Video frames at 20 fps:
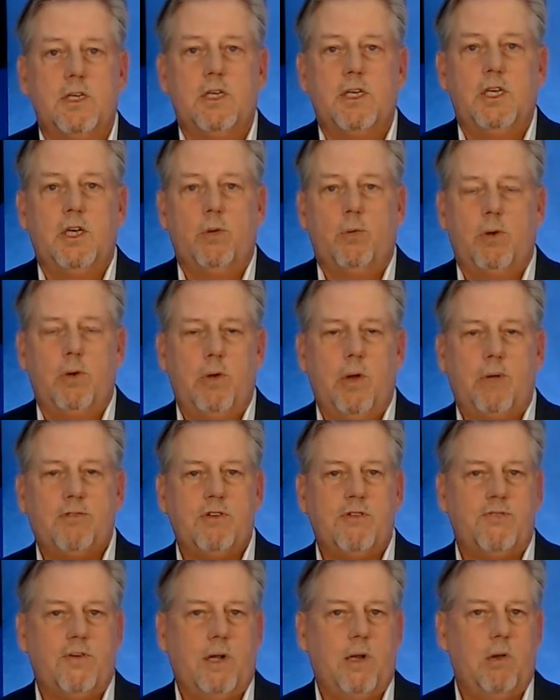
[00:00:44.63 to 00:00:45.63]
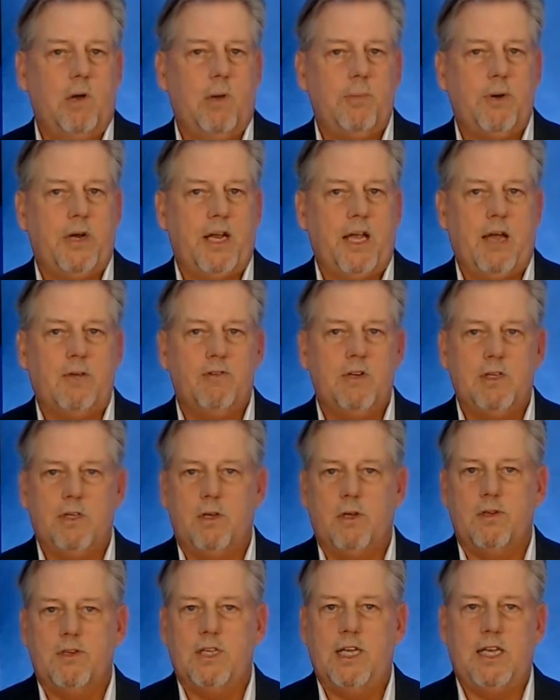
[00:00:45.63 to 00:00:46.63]
When you have to follow up on every
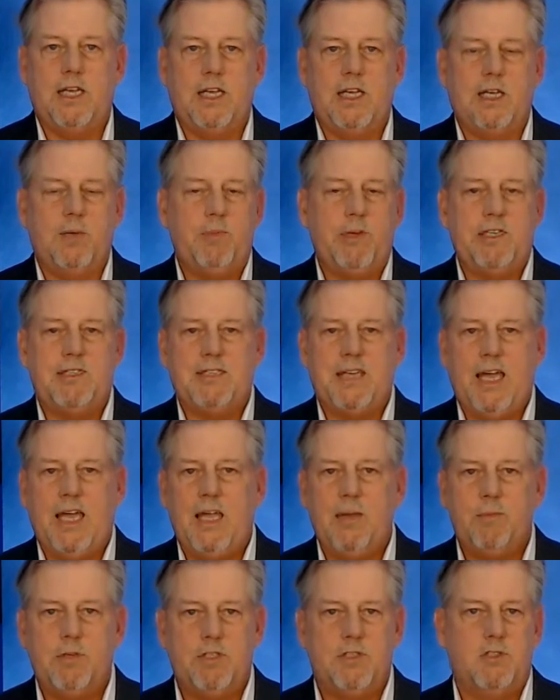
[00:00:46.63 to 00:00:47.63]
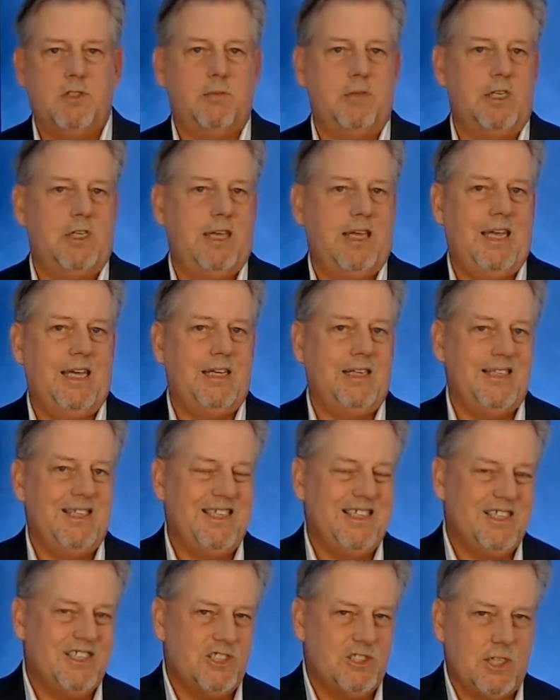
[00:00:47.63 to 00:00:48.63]
little thing, it can be time-consuming and
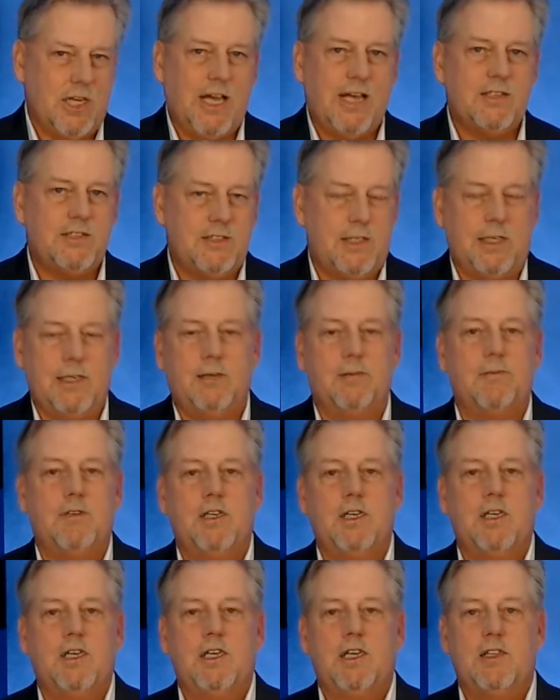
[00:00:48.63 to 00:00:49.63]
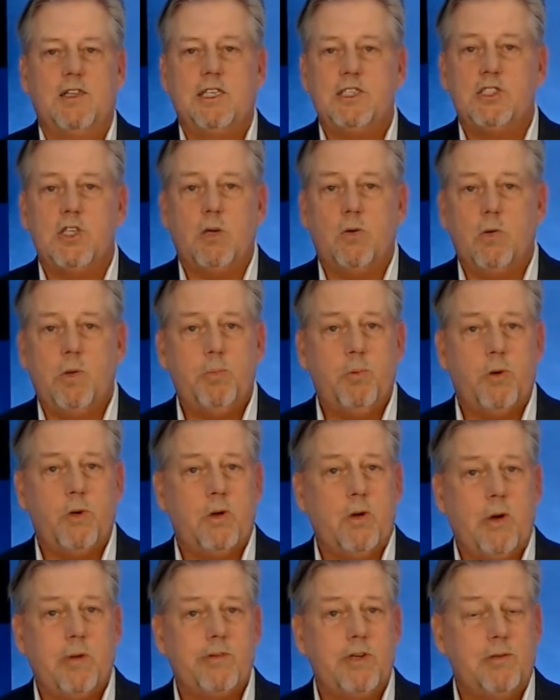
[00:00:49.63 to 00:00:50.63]
exhausting. This little report,
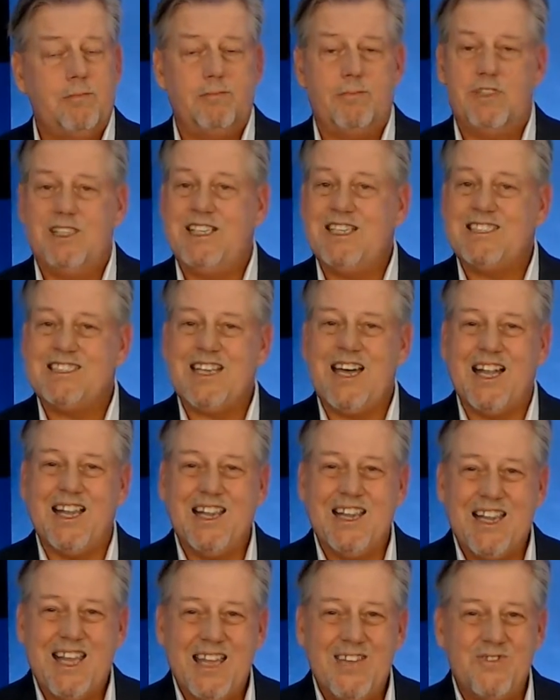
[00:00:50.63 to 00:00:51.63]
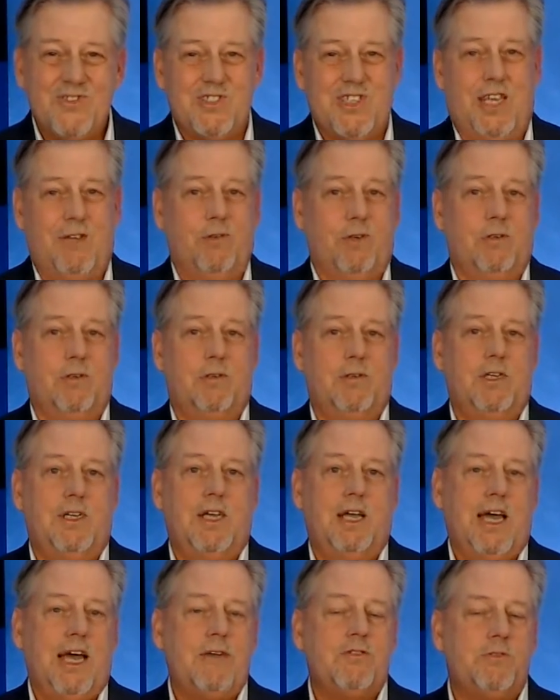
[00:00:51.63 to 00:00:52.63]
however, it's a lifesaver.
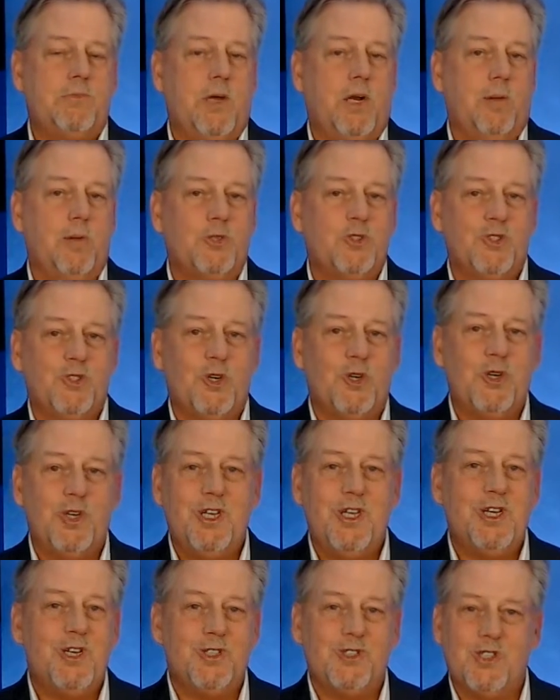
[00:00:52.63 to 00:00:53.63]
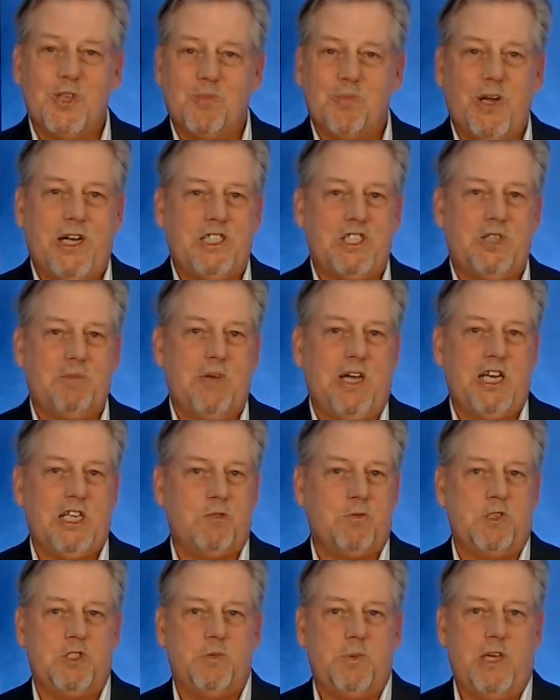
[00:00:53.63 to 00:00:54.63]
I've spent almost thirty years in the project
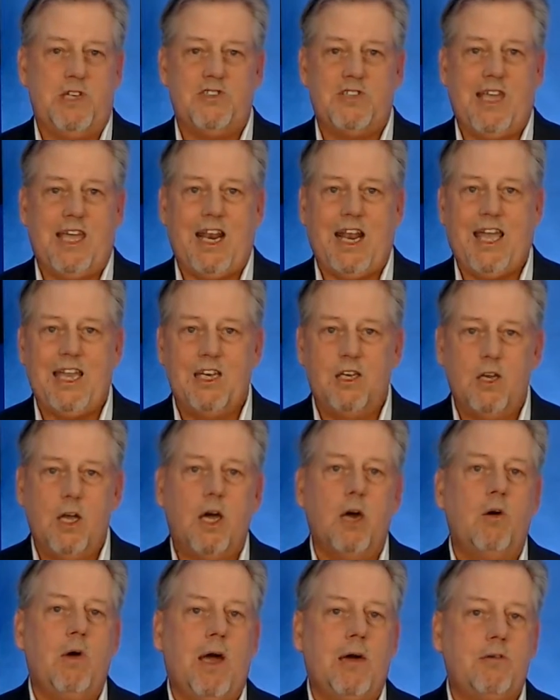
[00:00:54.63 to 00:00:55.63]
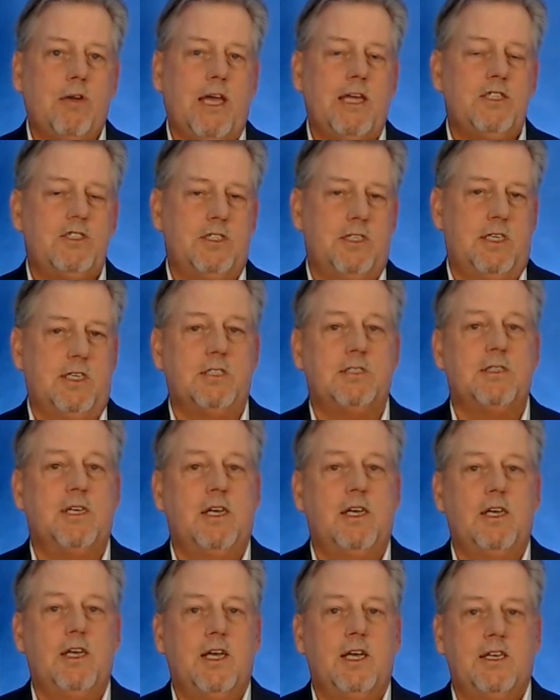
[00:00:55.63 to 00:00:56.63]
management space, and I know how nice it is
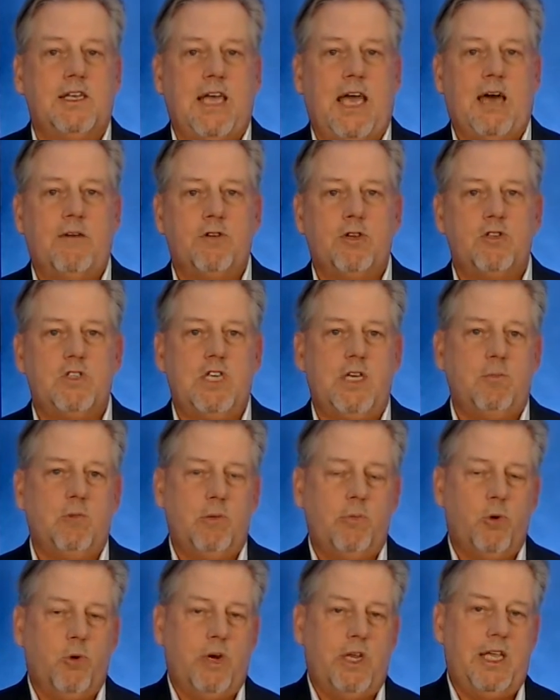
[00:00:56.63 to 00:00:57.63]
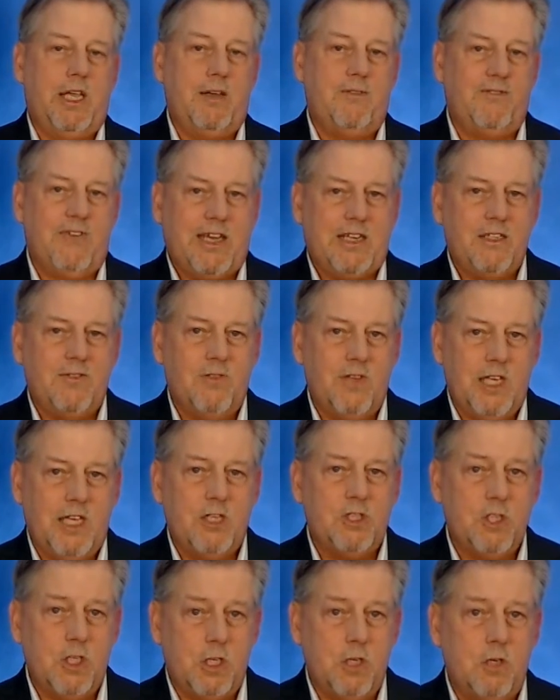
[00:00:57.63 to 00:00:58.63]
to have your team reporting effectively
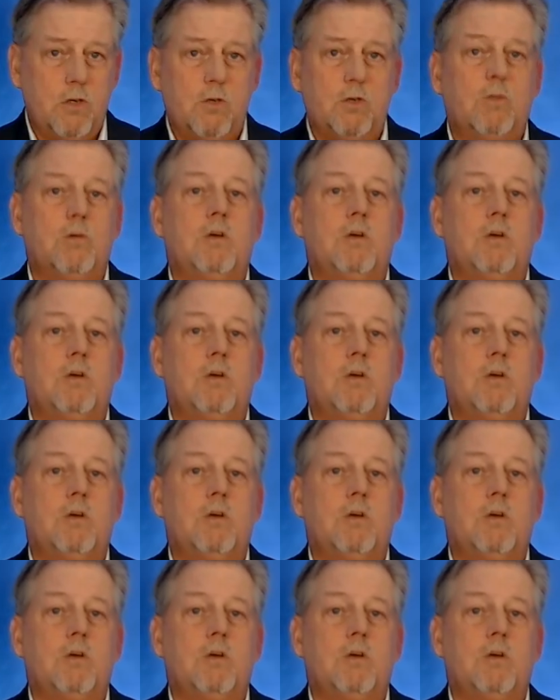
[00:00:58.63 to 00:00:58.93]
into you